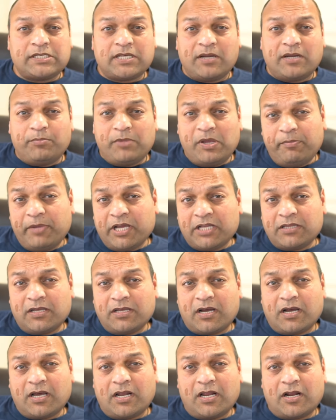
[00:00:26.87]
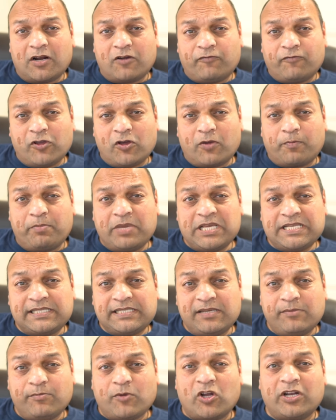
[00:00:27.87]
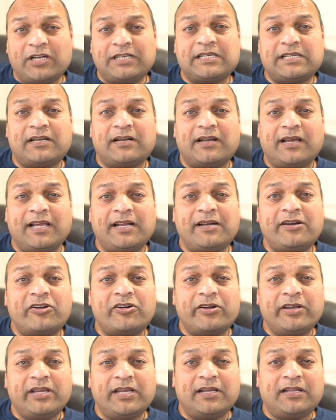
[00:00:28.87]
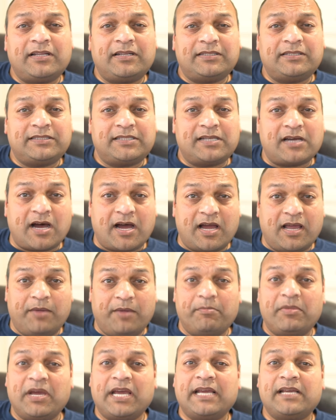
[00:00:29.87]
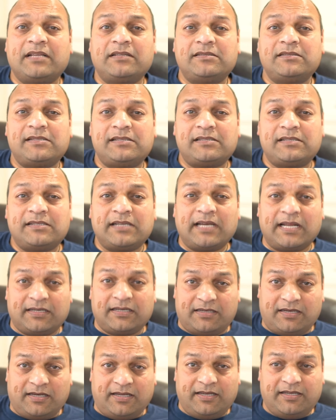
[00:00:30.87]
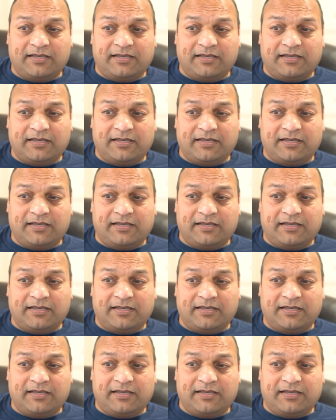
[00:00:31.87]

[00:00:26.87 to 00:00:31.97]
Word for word: can mimic the color of your PC monitor in real time, instantly.